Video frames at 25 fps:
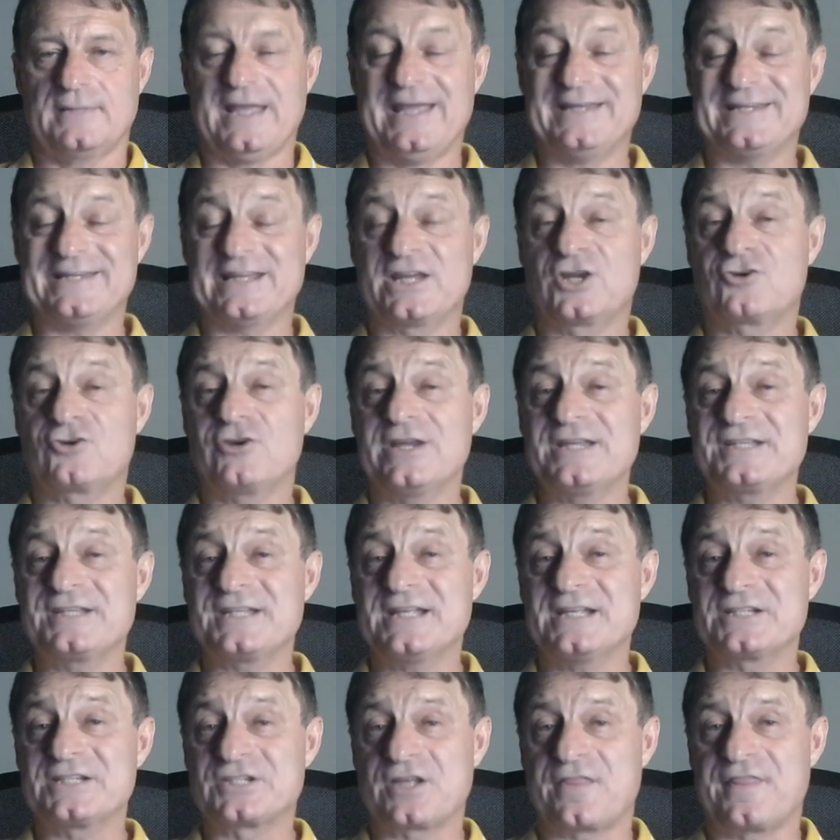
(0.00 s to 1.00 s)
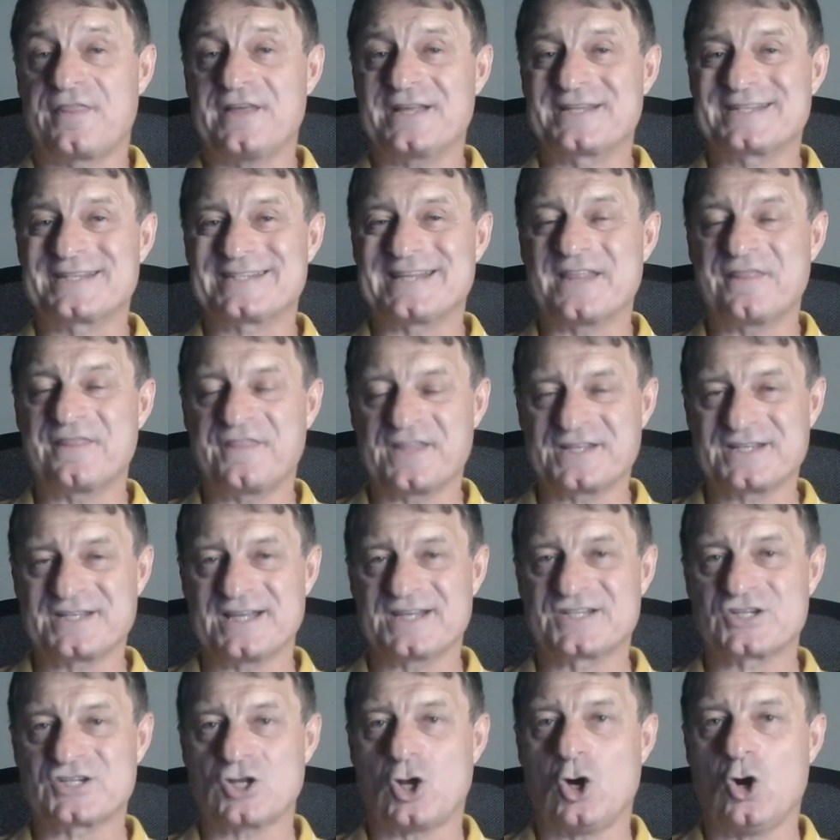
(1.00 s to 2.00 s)
It increases the
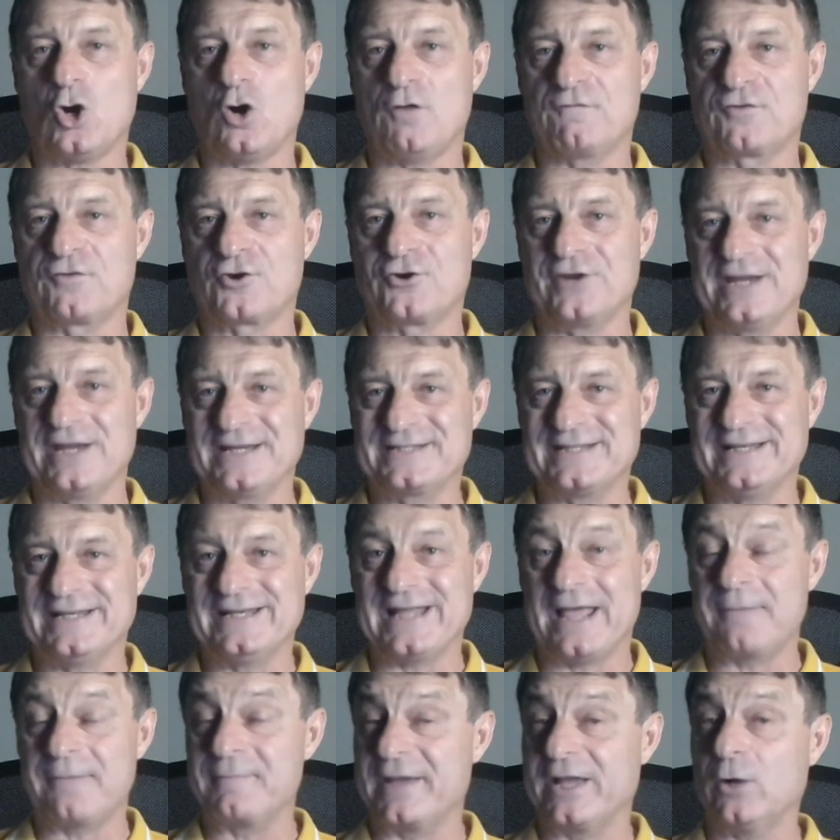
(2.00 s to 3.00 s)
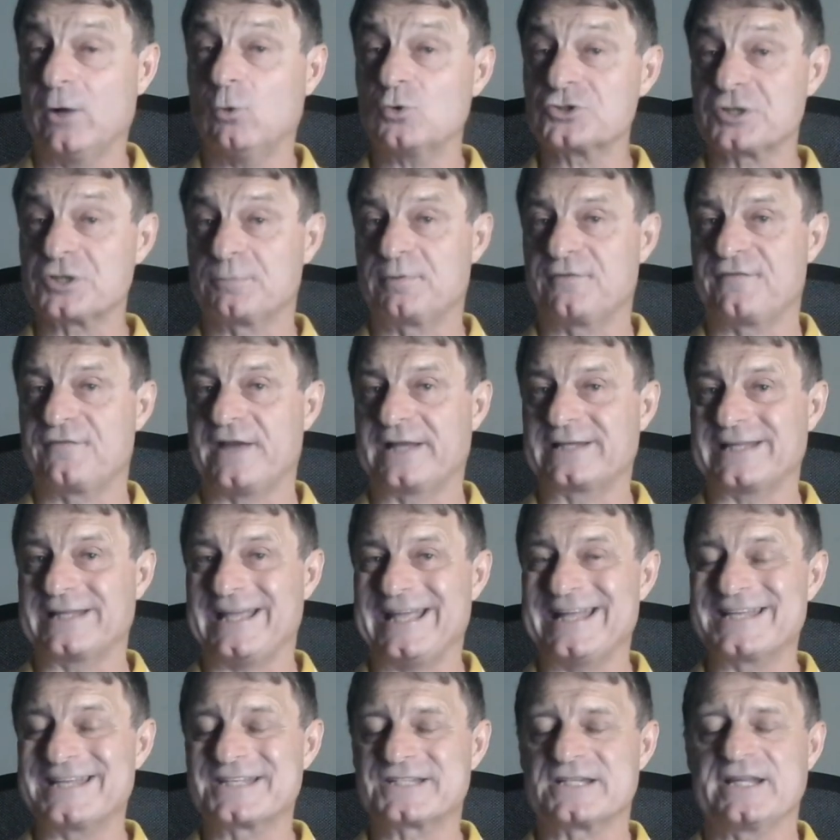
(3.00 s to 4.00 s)
synthesis of creatine. It may also prevent
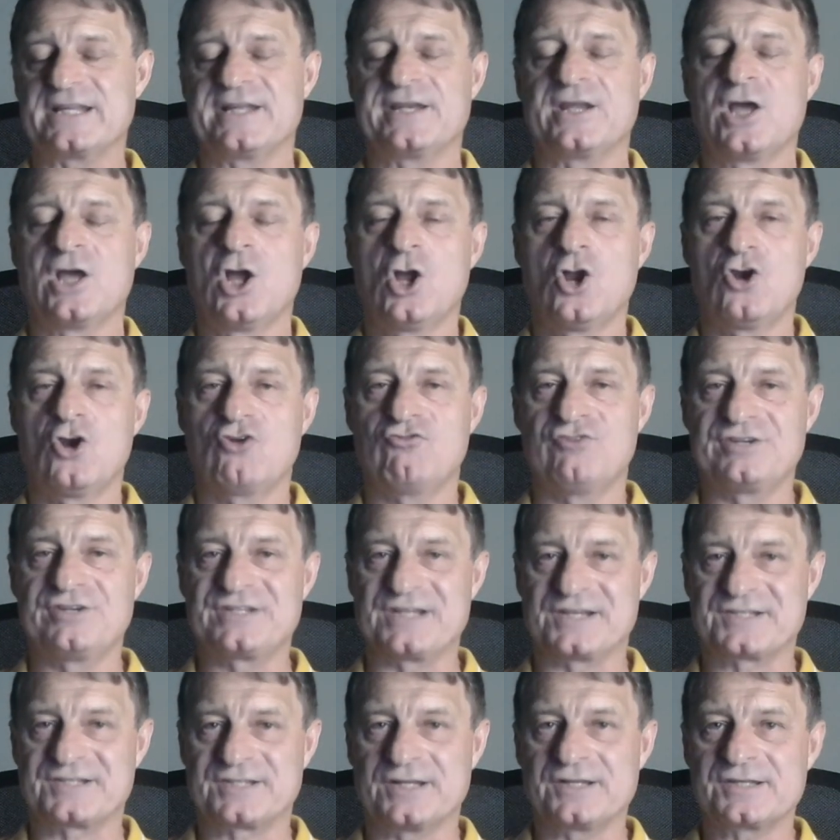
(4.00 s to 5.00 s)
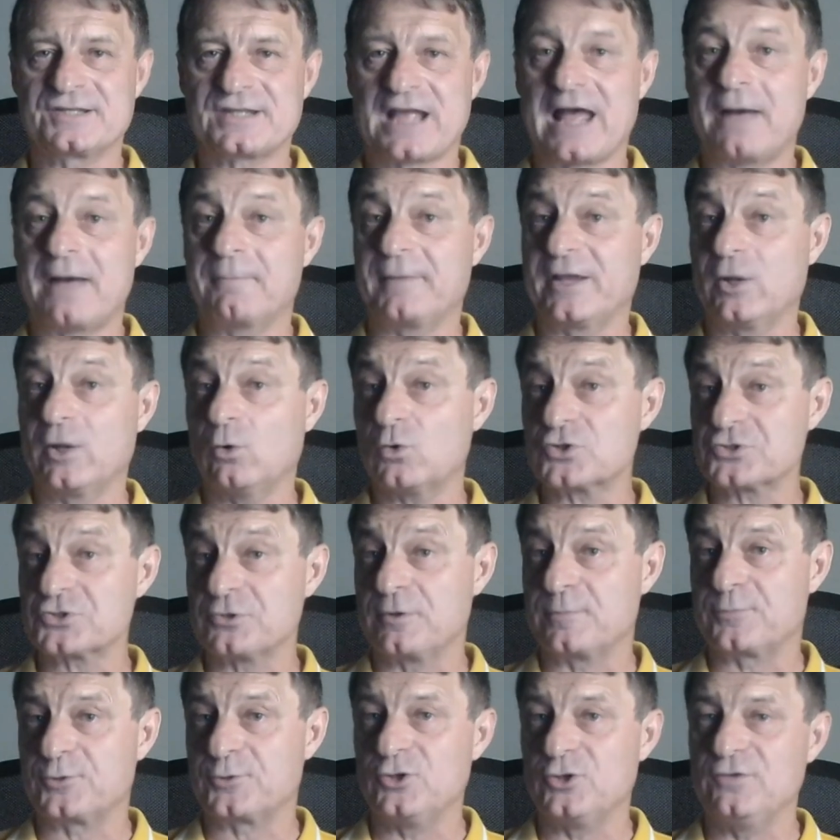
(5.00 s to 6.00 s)
insulin resistance and may also
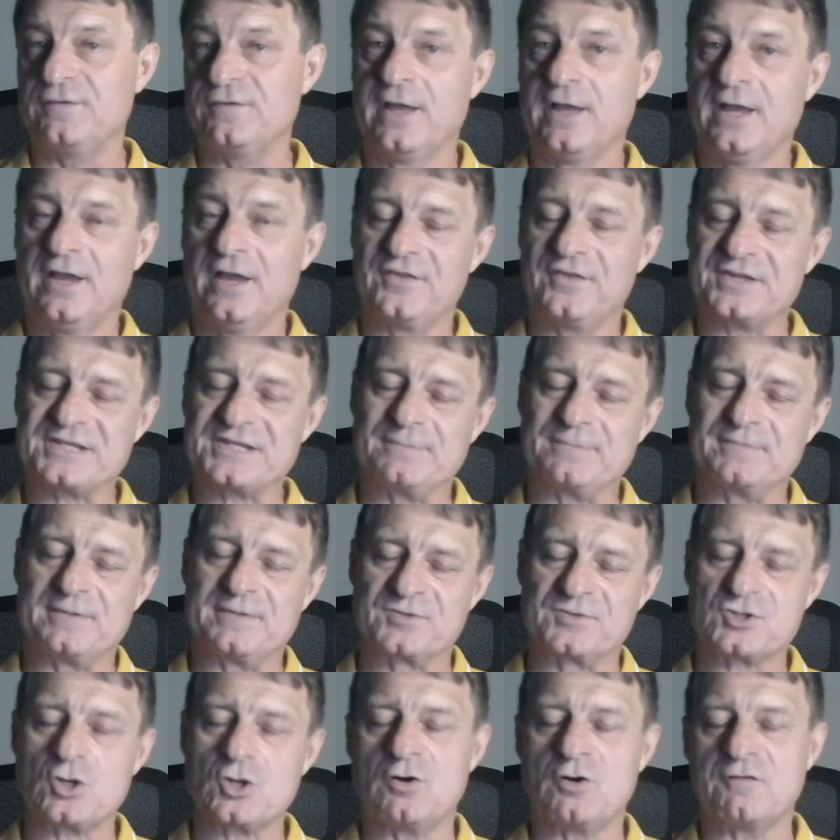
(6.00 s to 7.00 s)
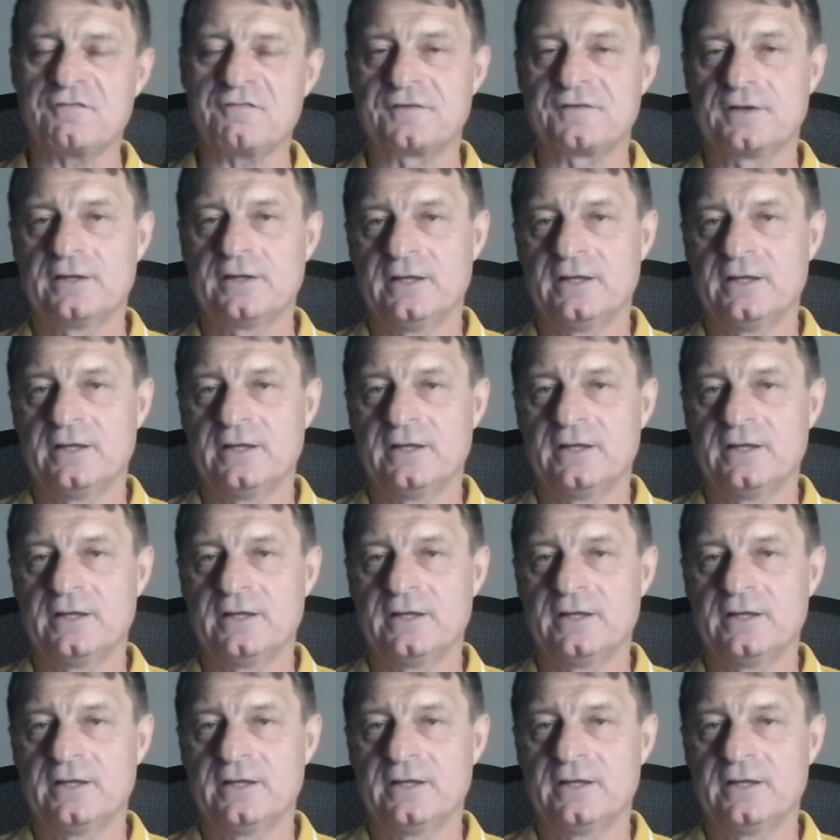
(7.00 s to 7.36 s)
improve the symptoms of